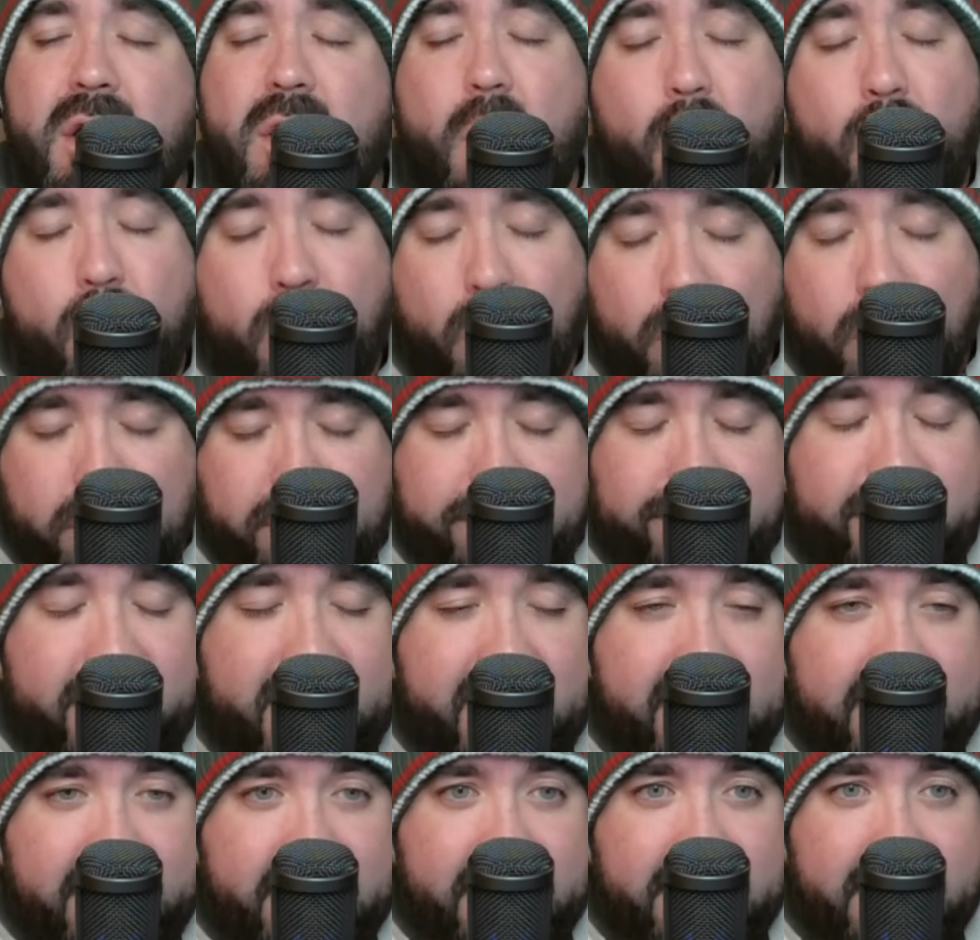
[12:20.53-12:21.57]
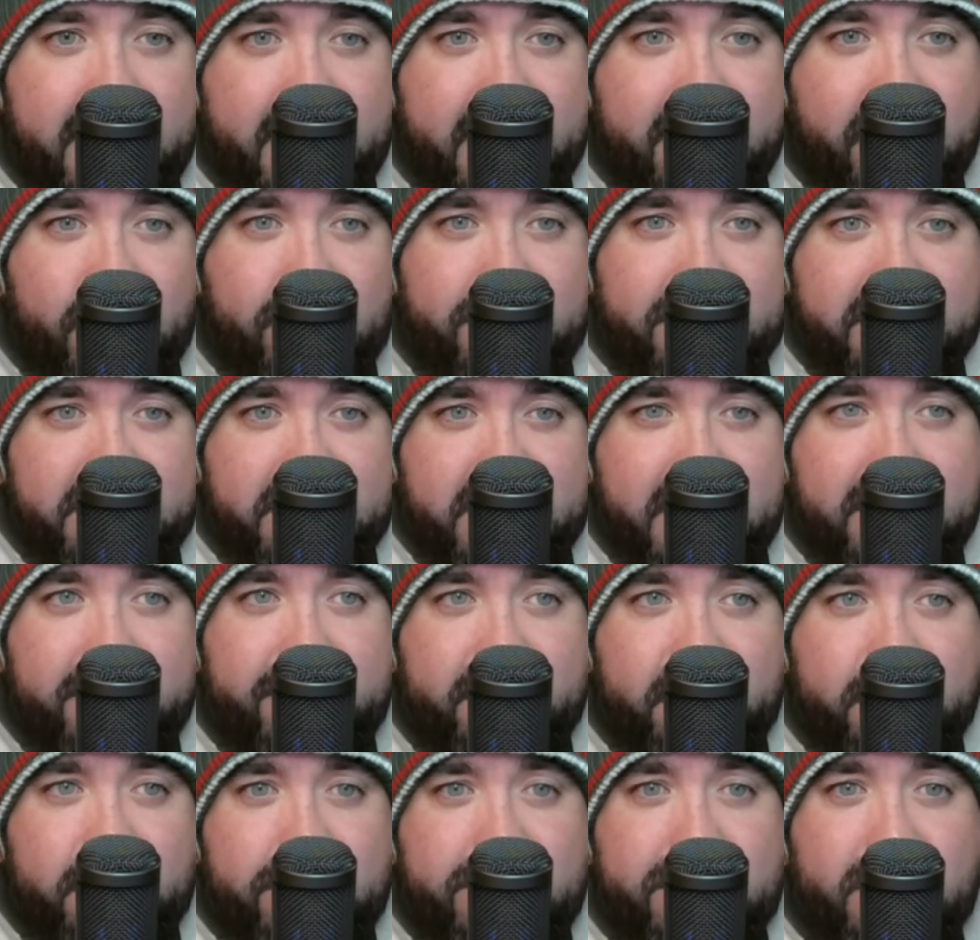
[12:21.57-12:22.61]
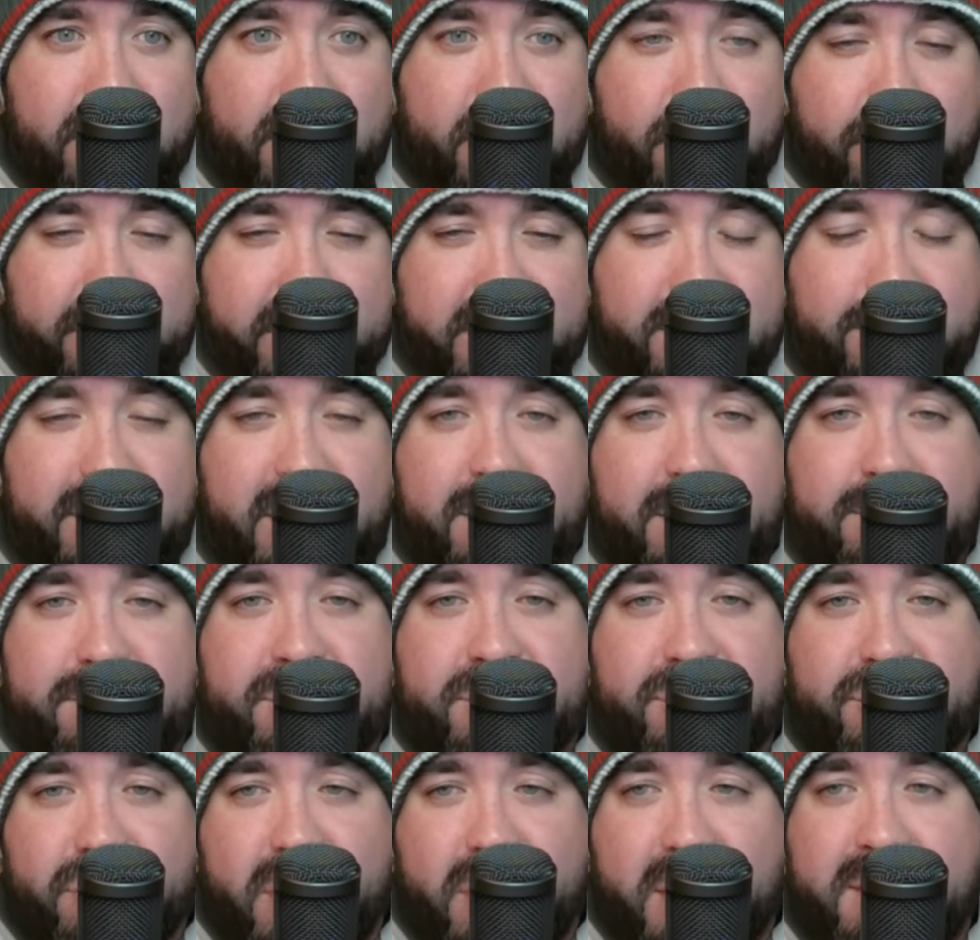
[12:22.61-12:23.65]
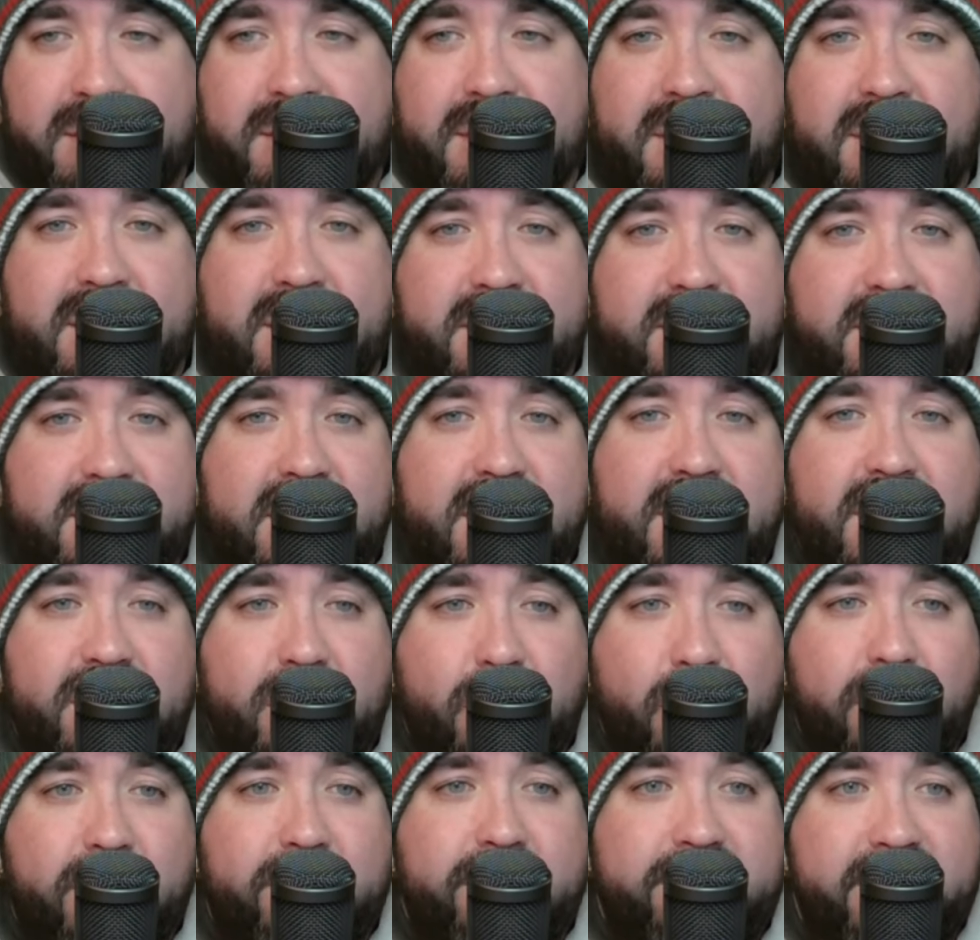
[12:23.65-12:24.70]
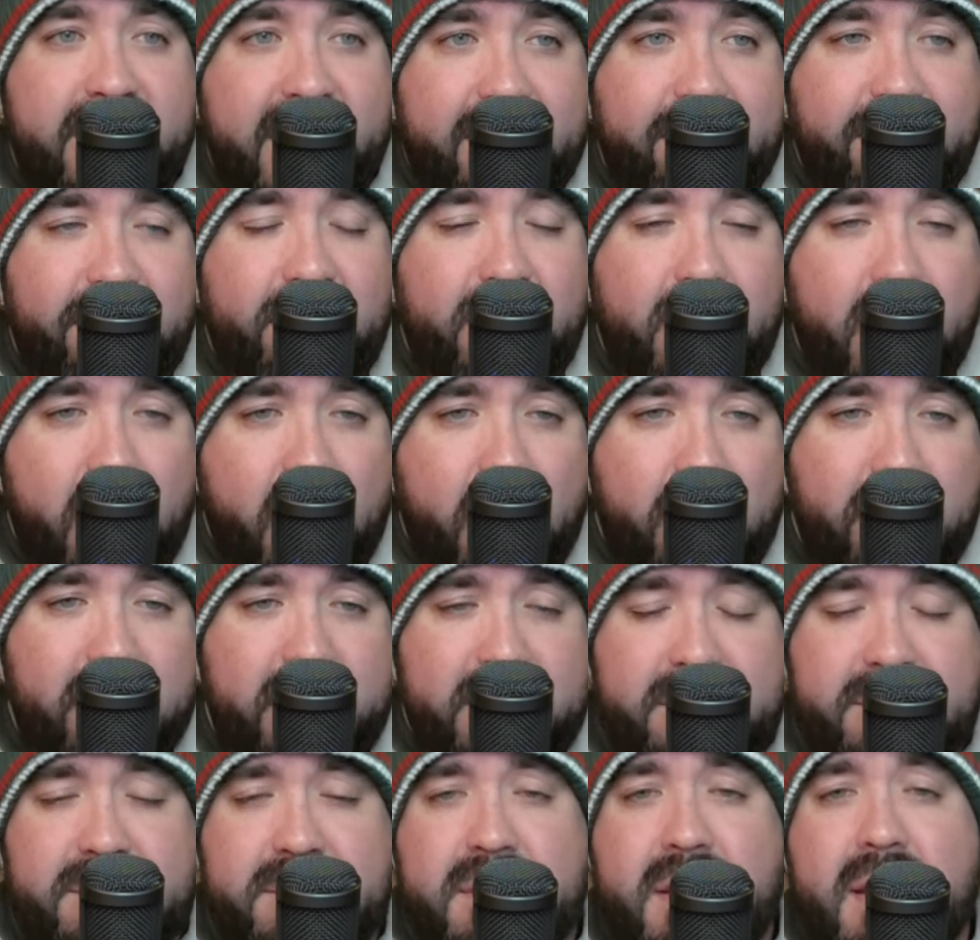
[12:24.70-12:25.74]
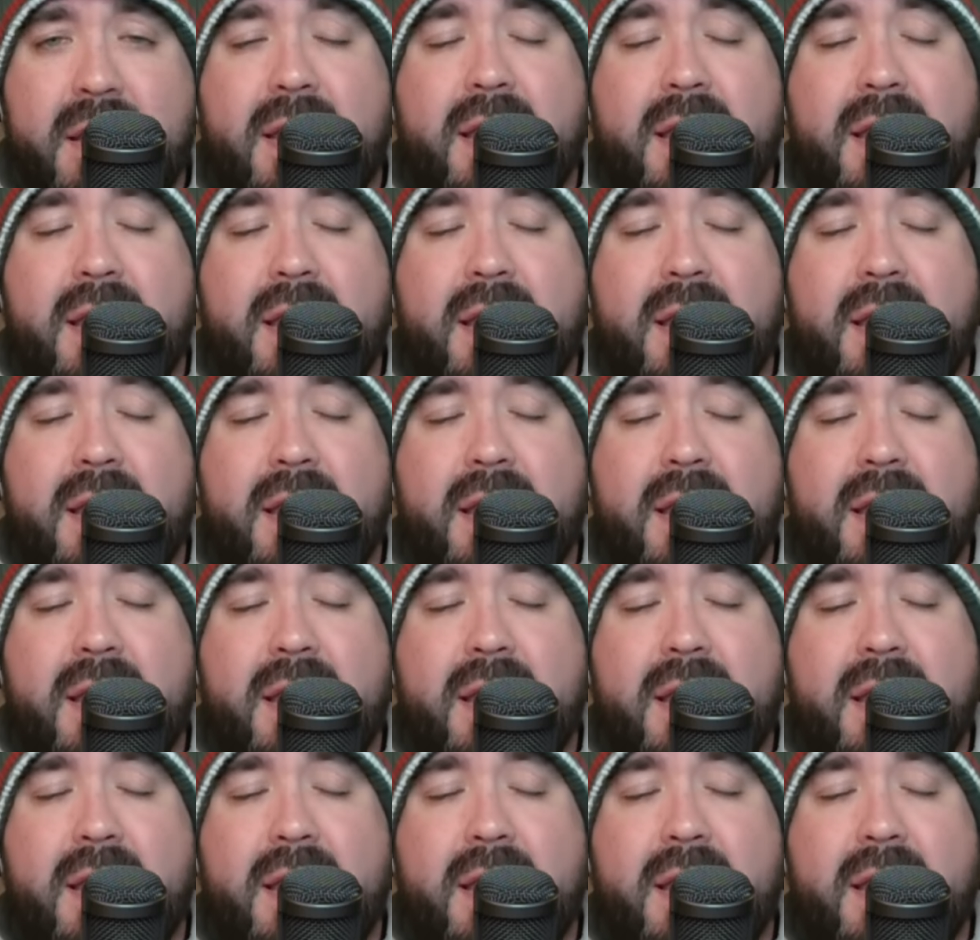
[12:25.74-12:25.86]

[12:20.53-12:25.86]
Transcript: or finding that your seat views are going to be obstructed to see your favorite artists.